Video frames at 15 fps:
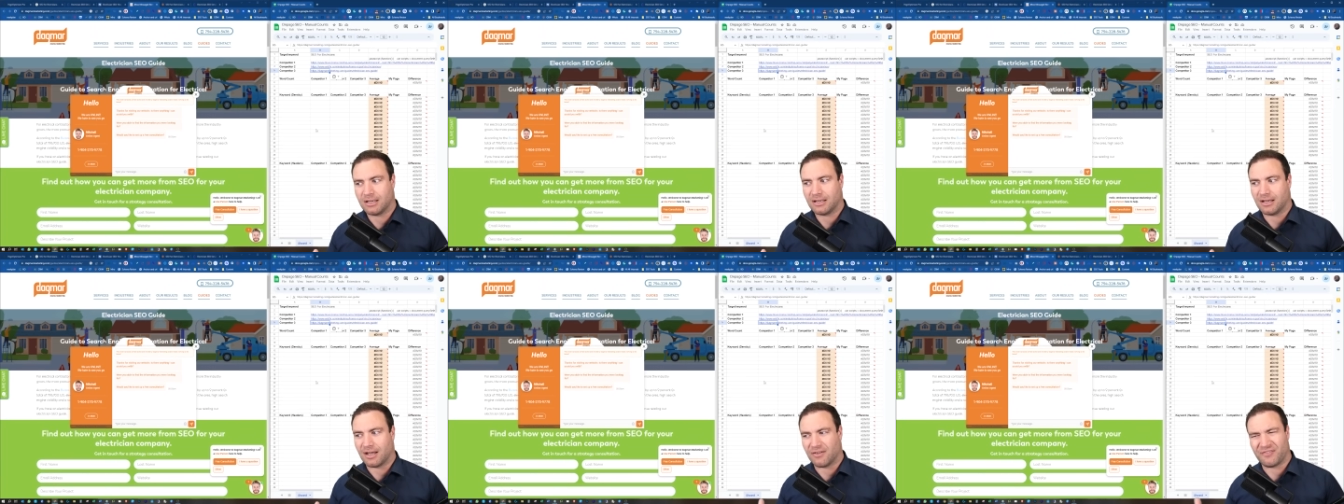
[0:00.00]

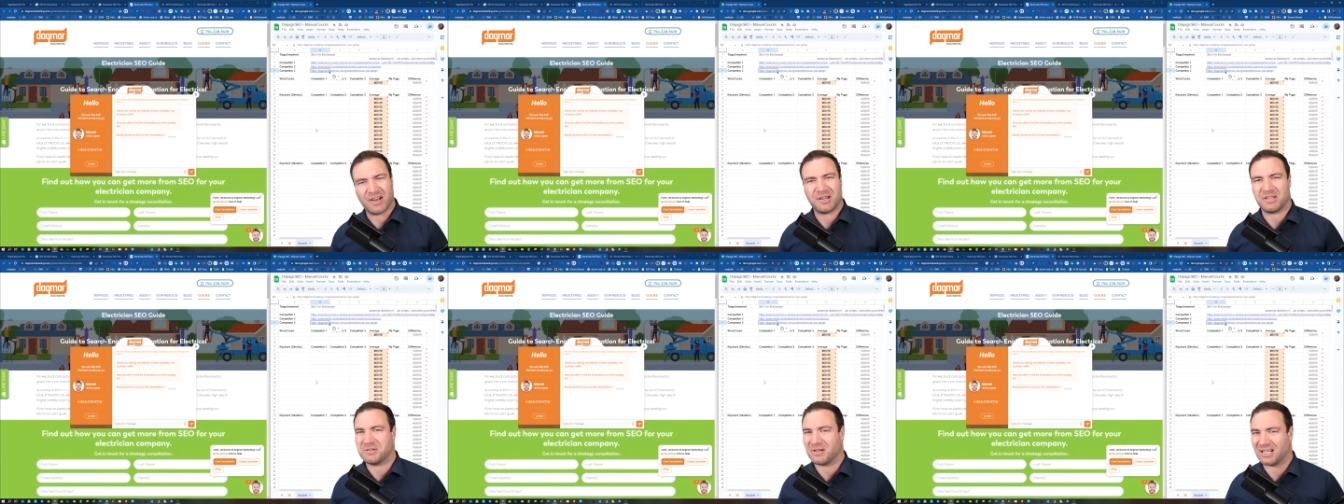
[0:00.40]

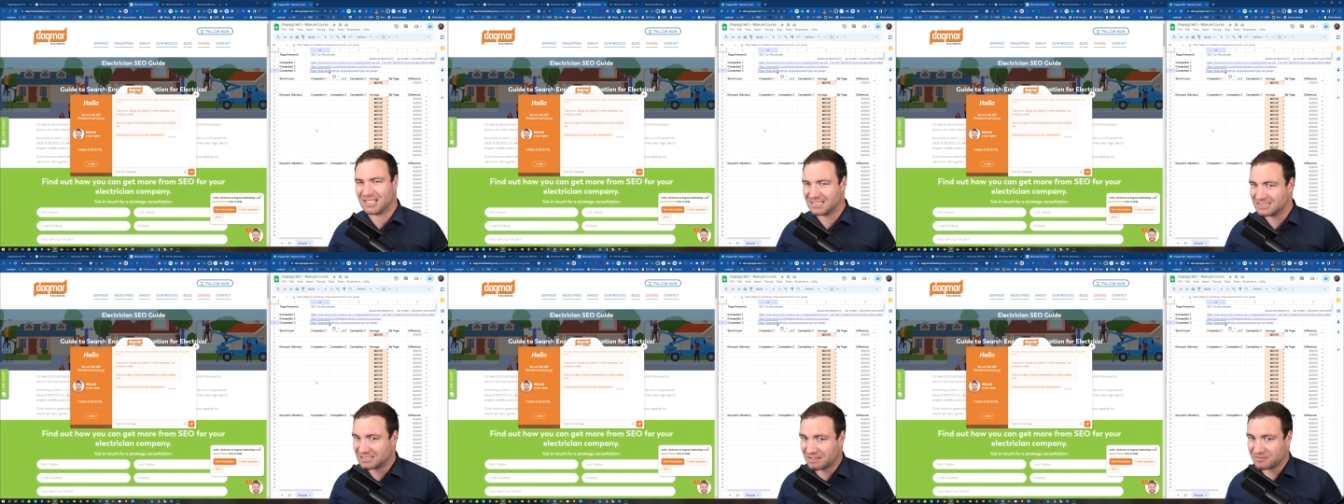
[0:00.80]
evaluating
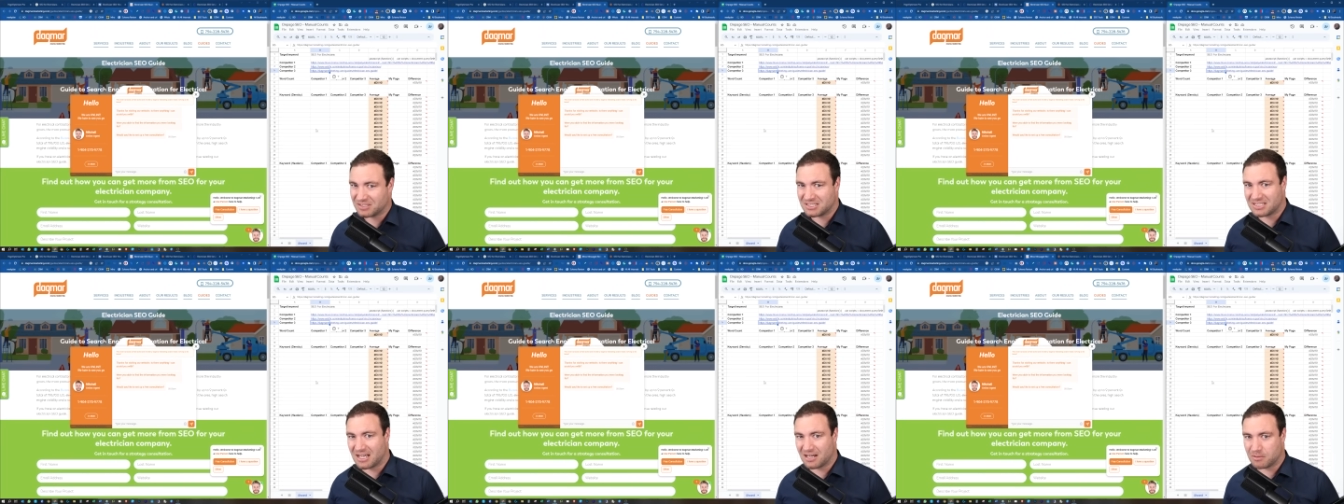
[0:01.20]
stuff that's
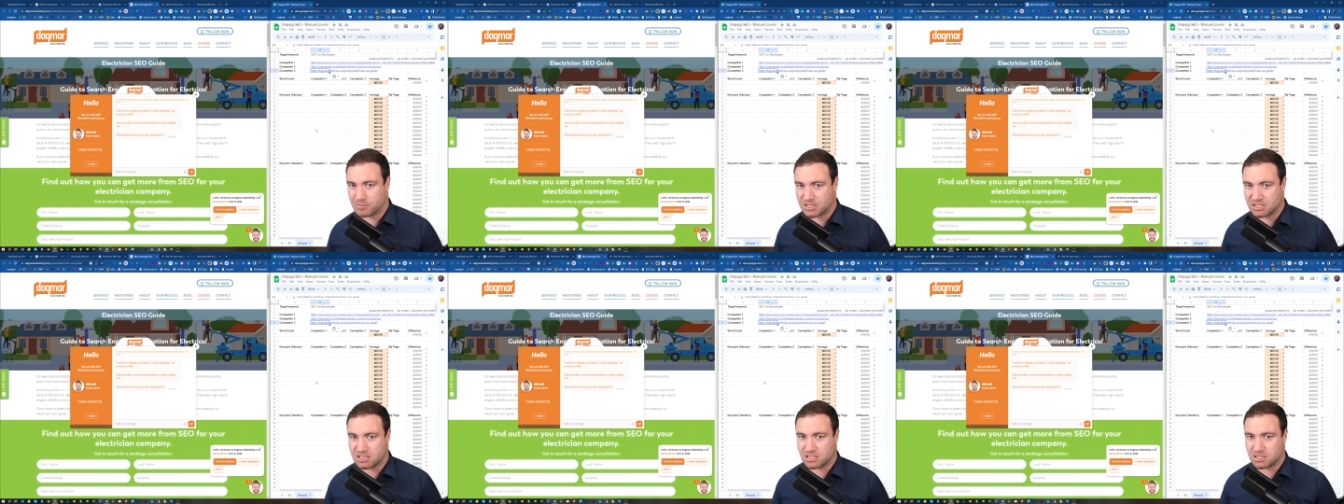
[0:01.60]
down in
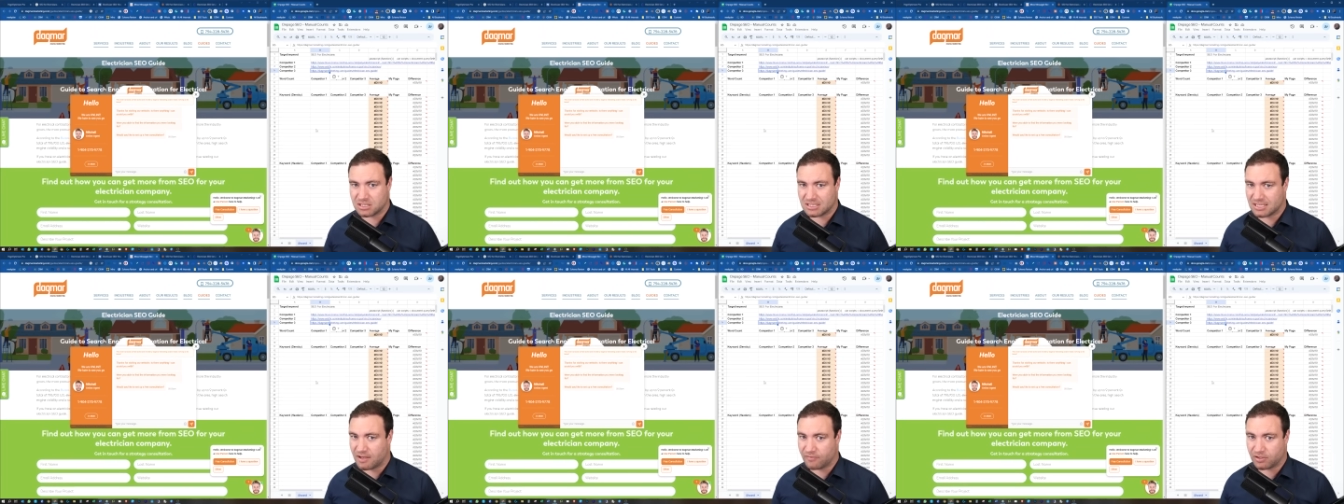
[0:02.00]
position
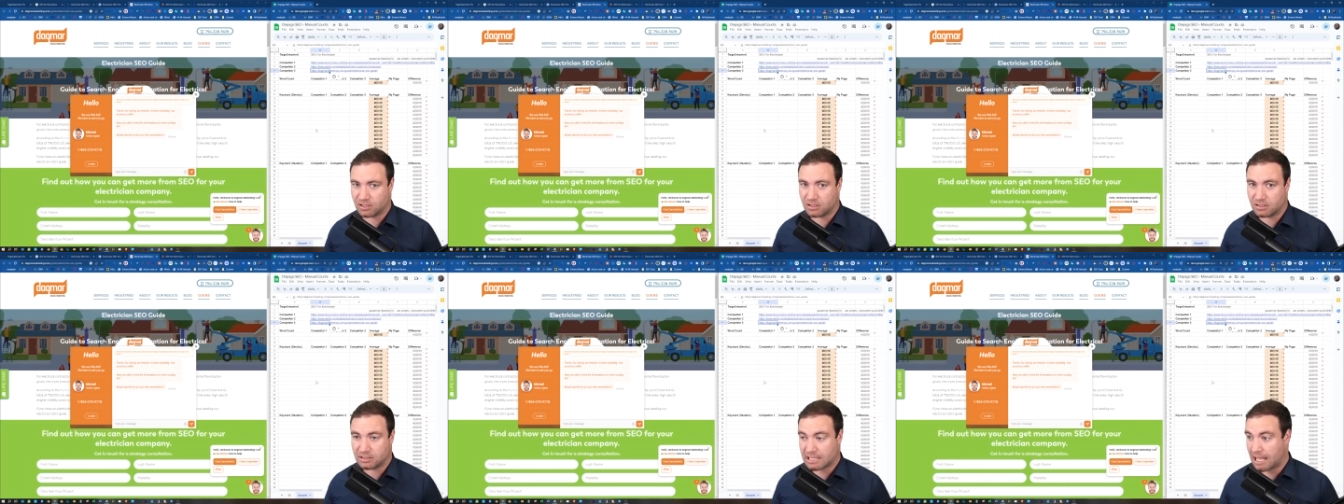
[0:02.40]
seven.
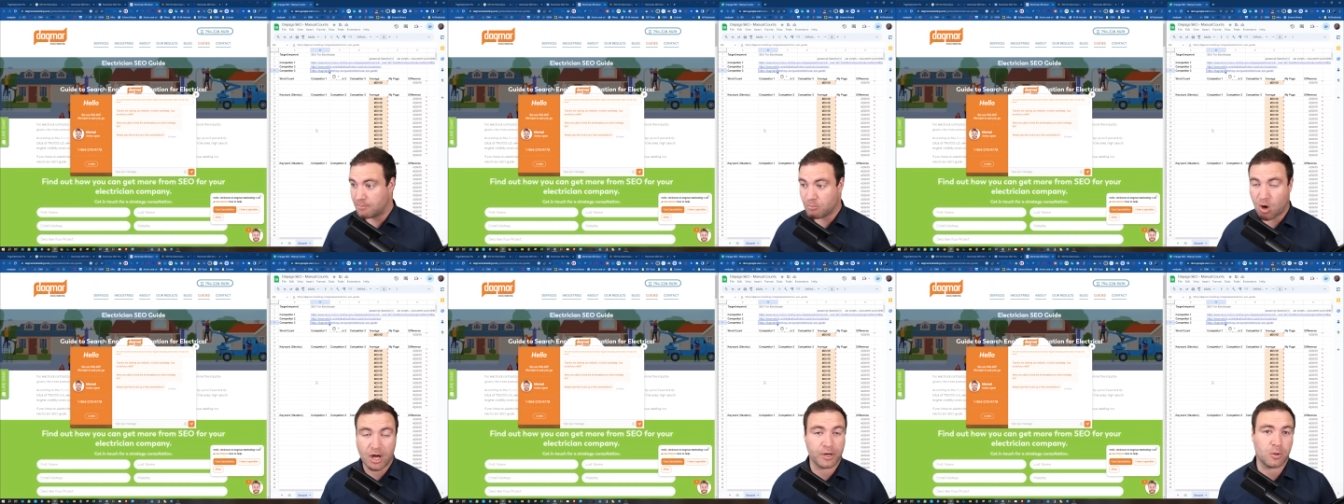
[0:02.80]
They
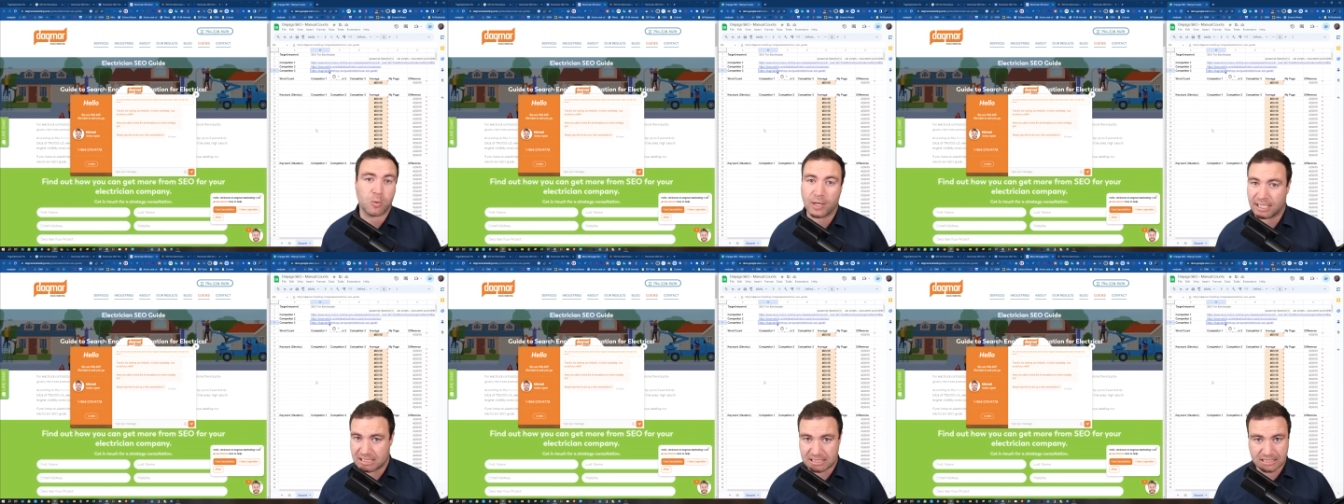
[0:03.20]
might
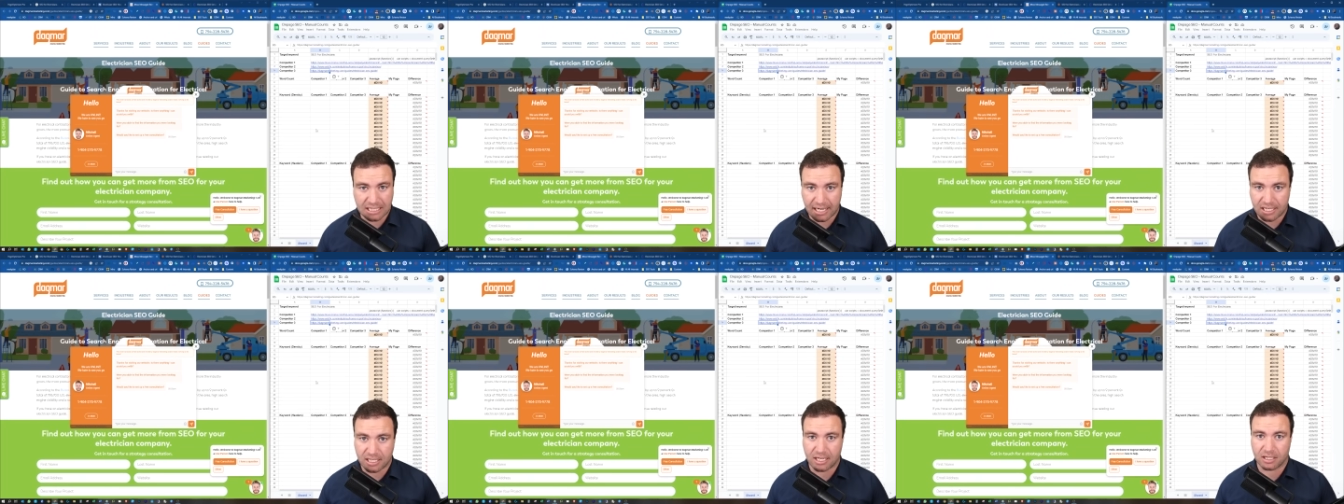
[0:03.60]
always stay
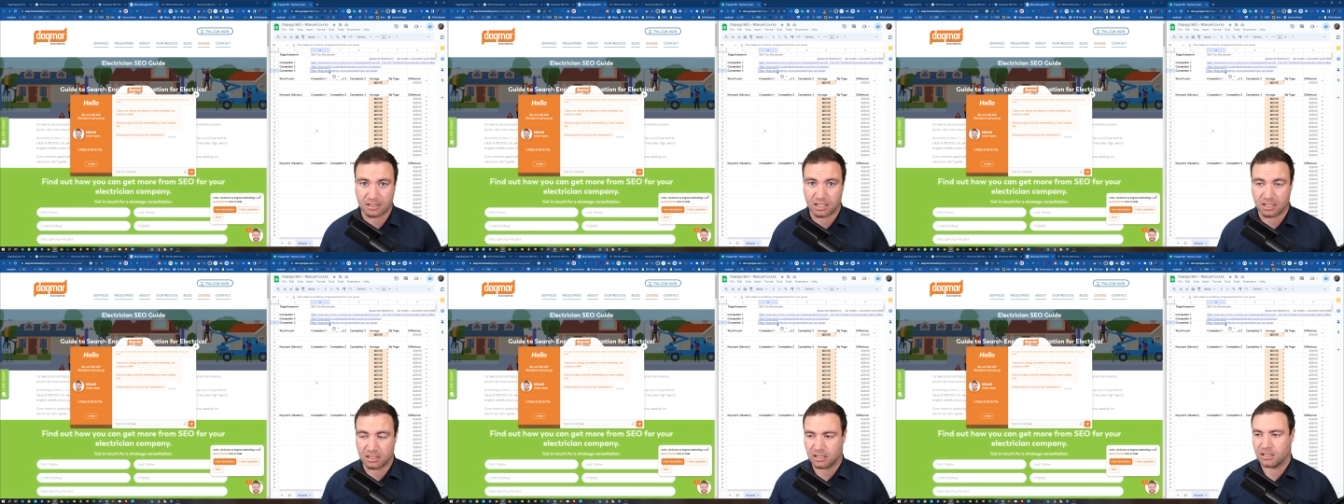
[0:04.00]
down there.